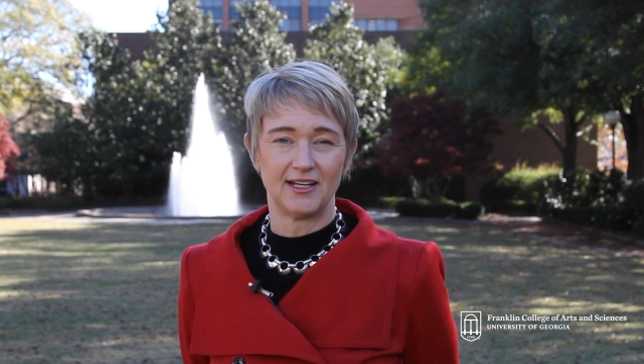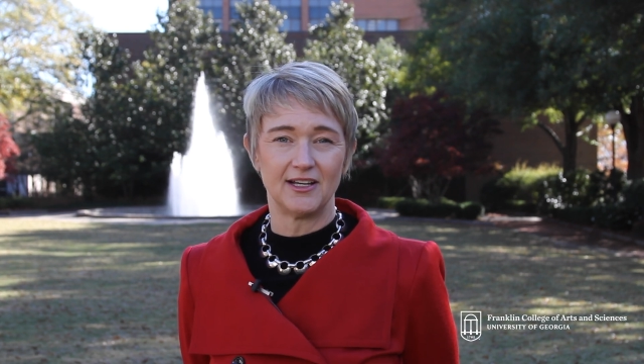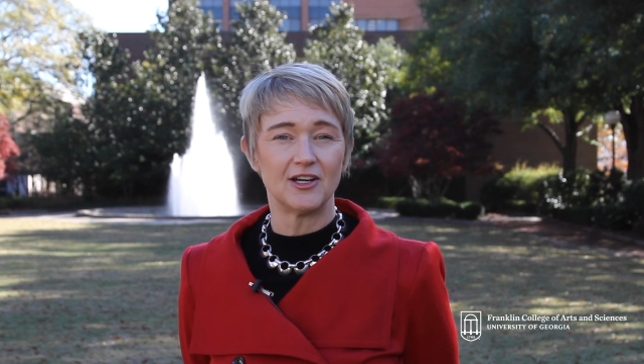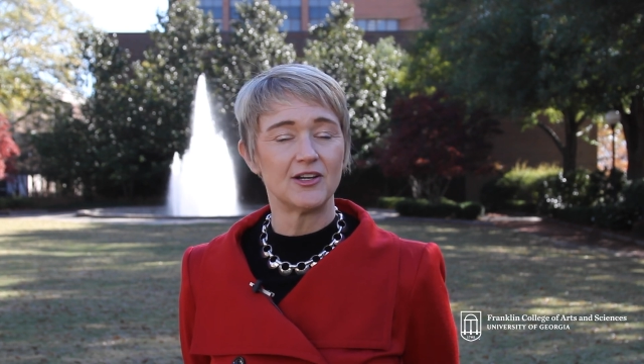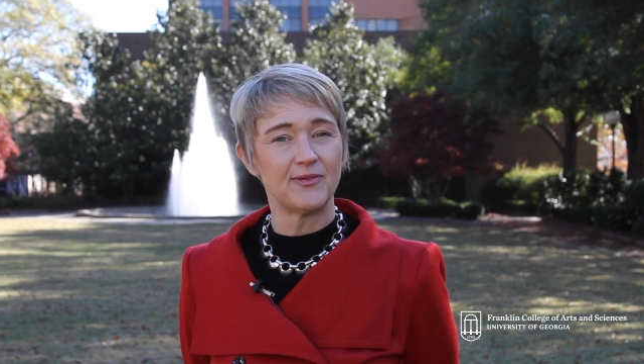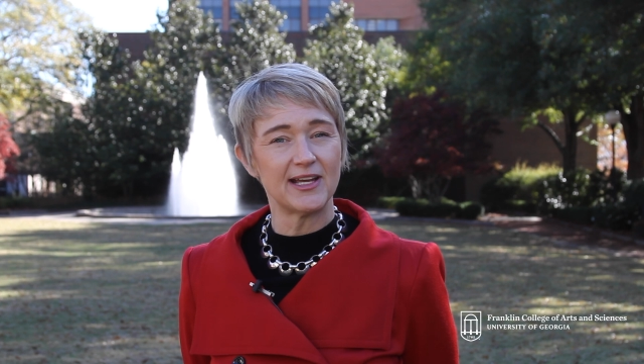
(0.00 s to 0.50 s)

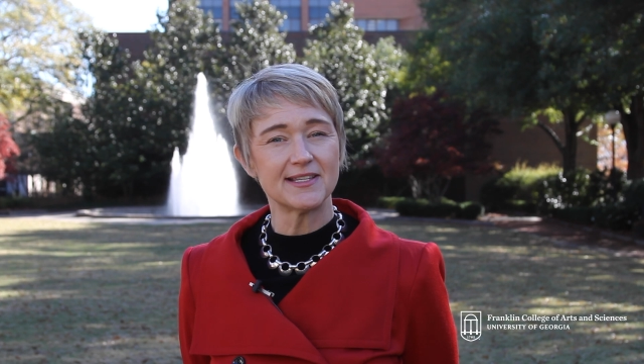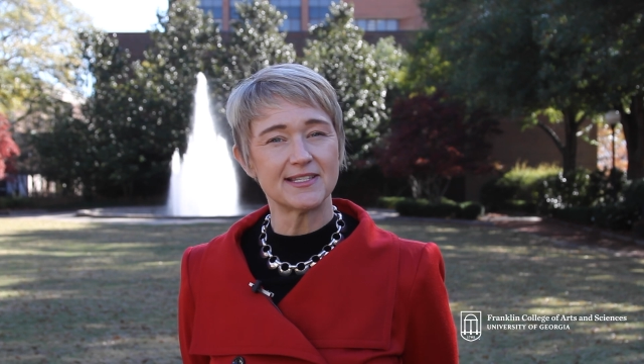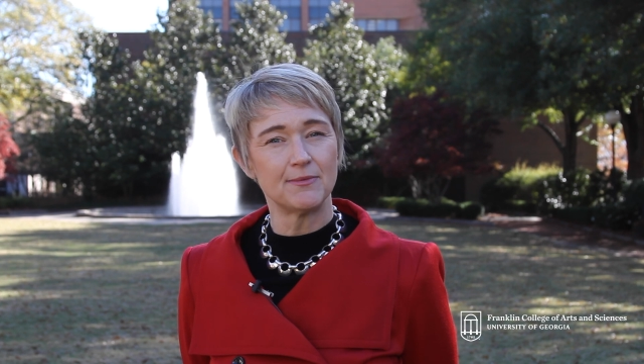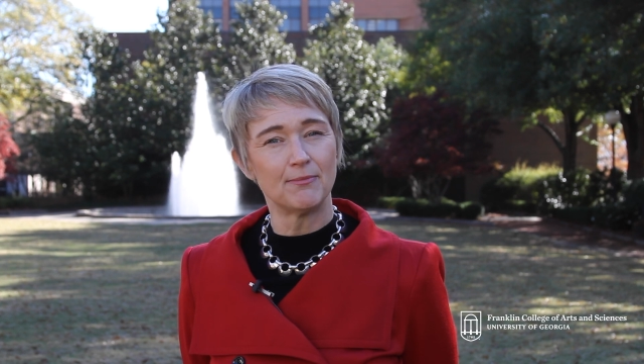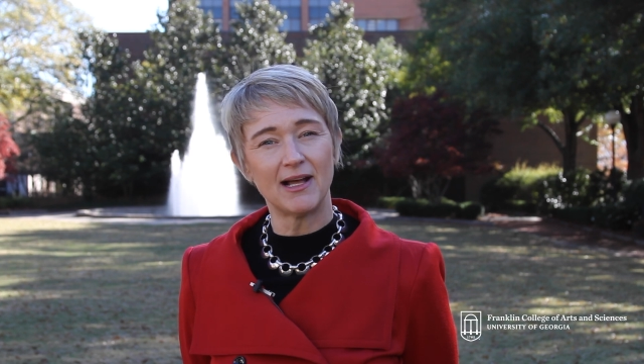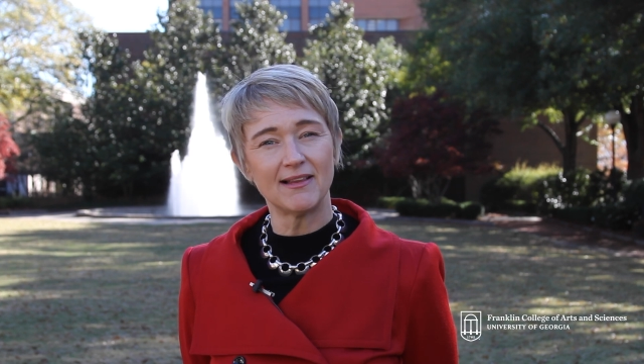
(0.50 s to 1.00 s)

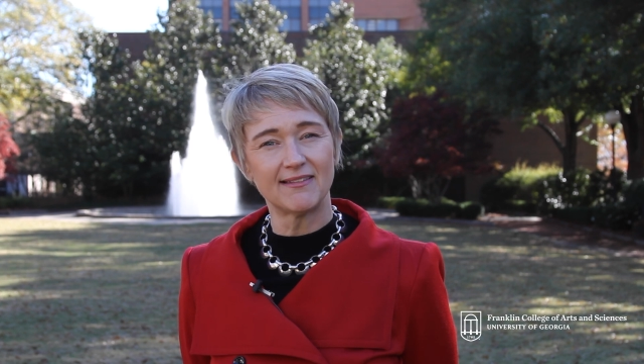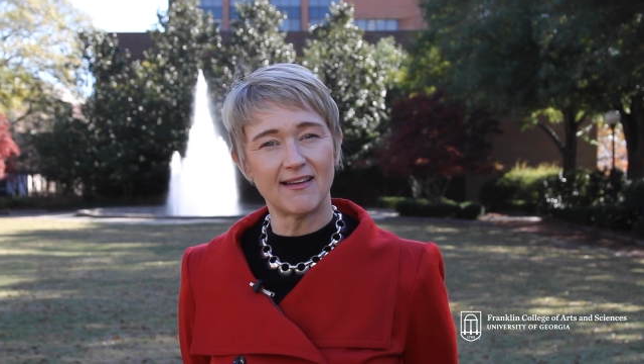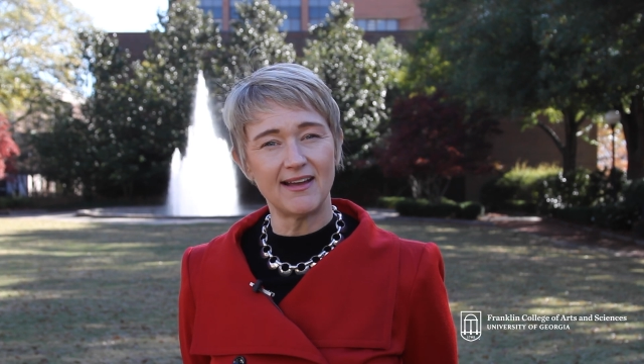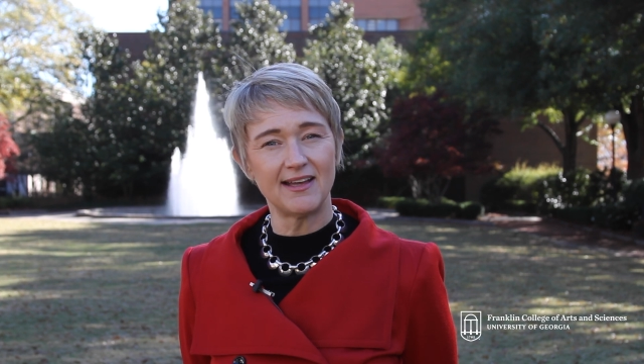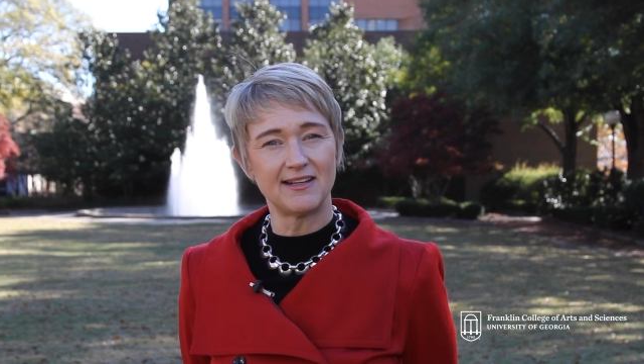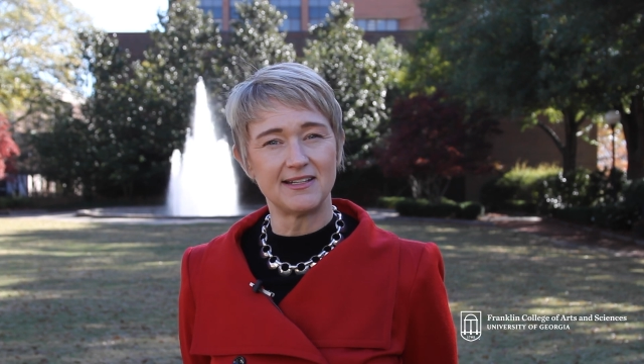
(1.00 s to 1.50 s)
Advancing multi
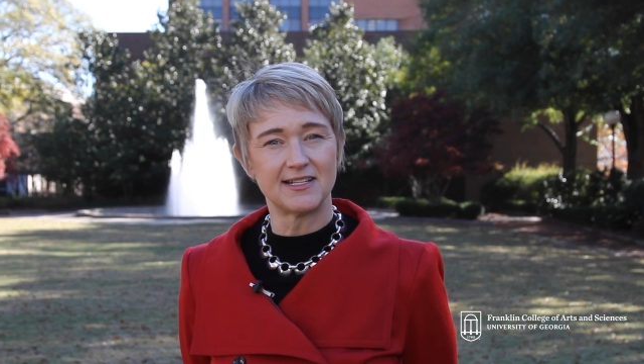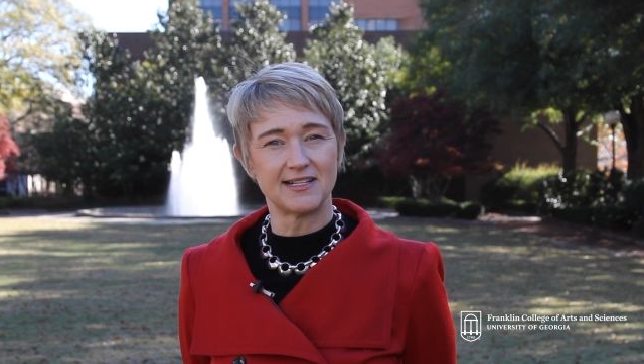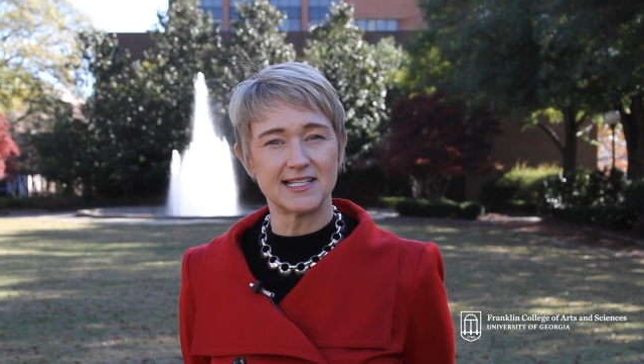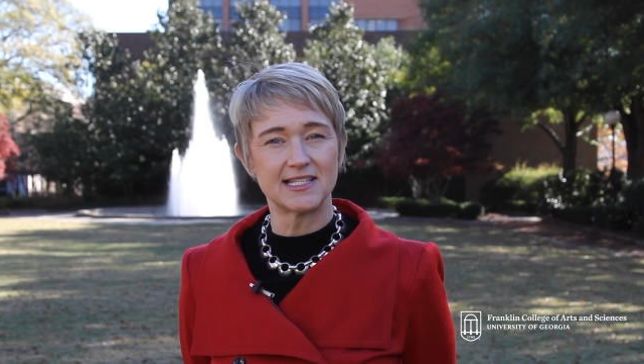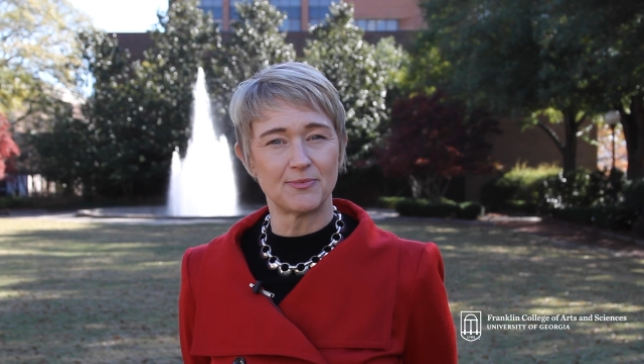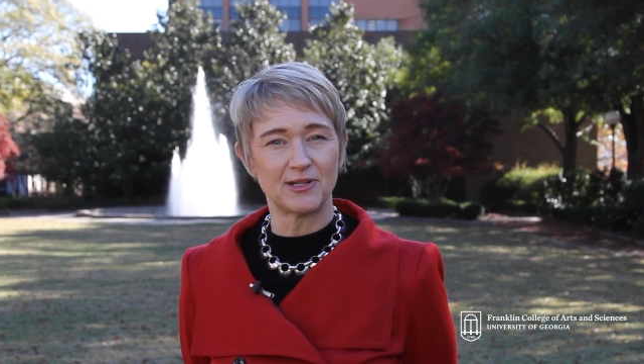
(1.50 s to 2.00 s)
and
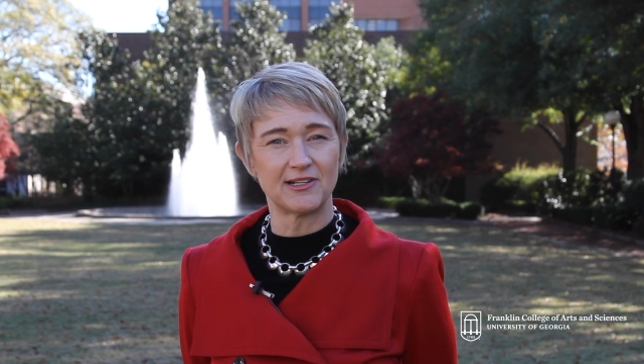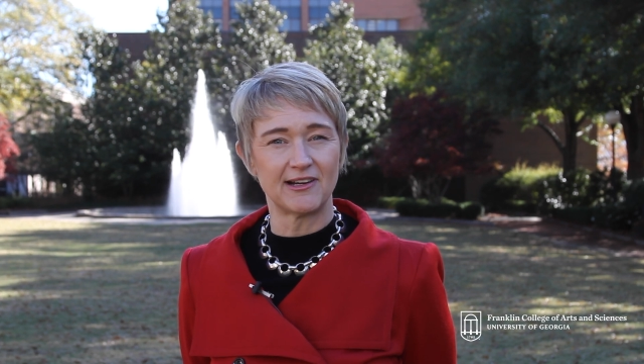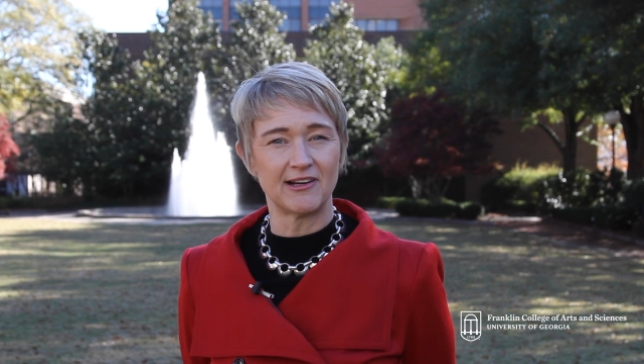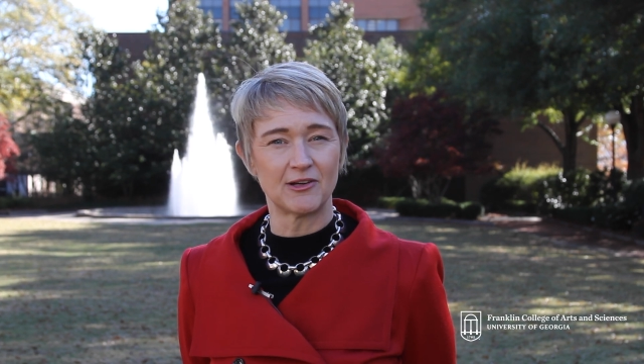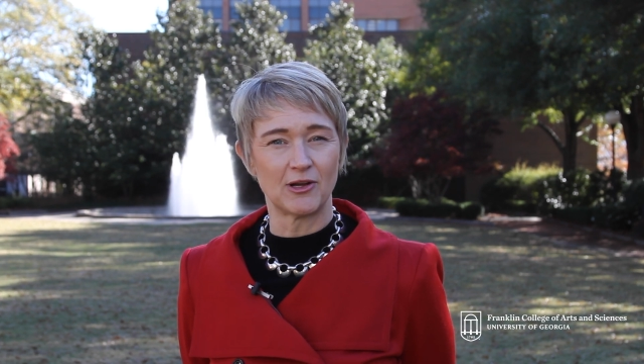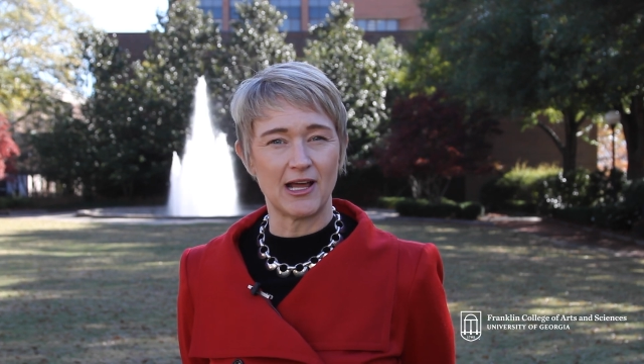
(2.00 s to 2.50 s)

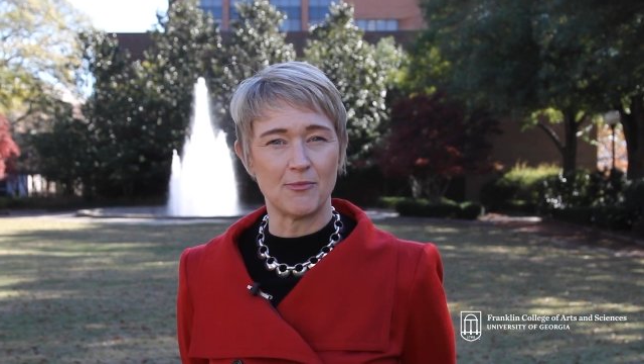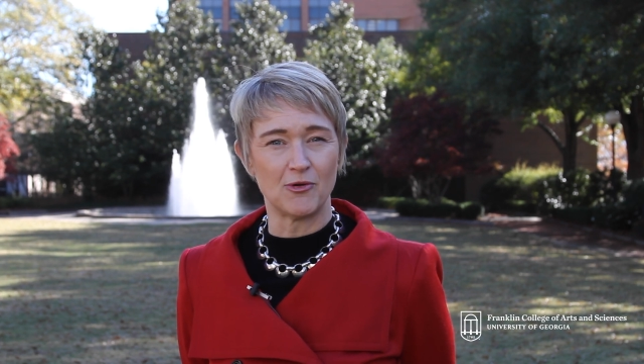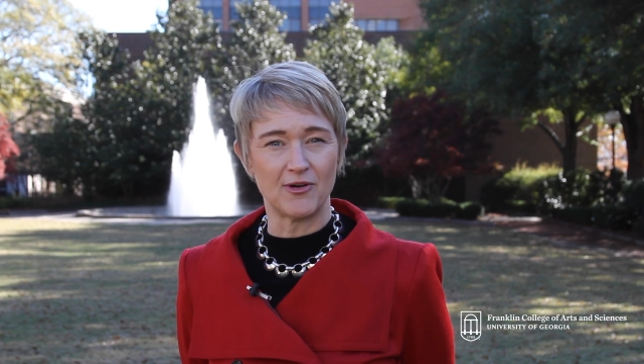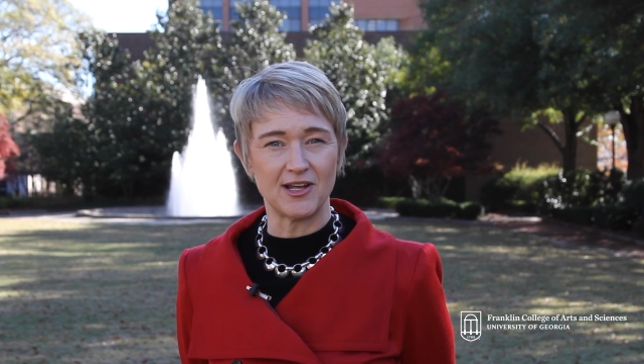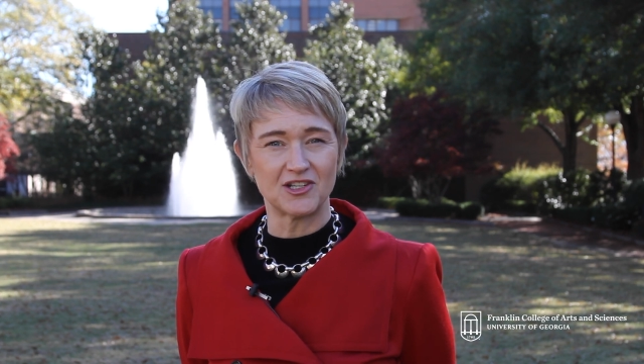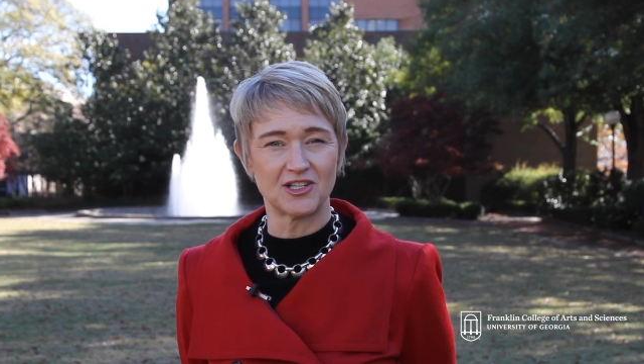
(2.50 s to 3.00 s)
interdisciplinary
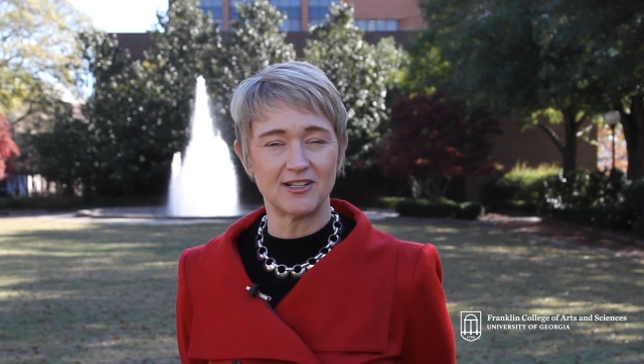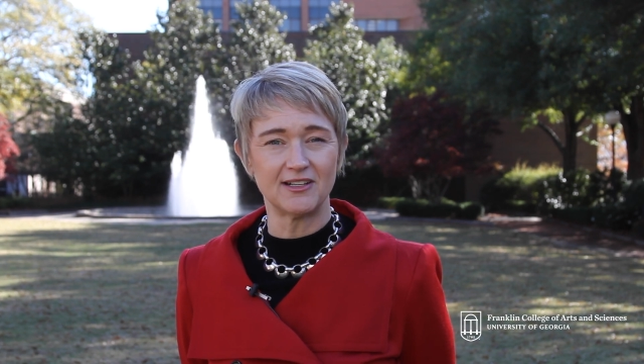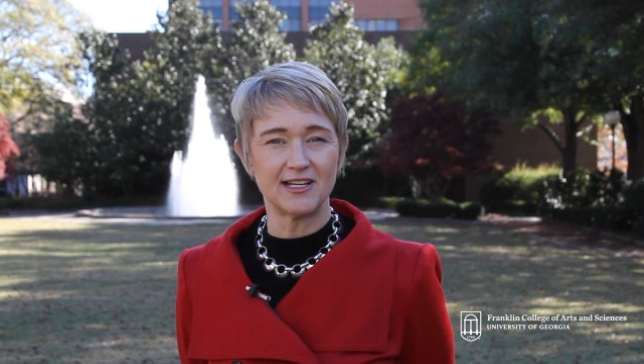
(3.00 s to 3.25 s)
collaboration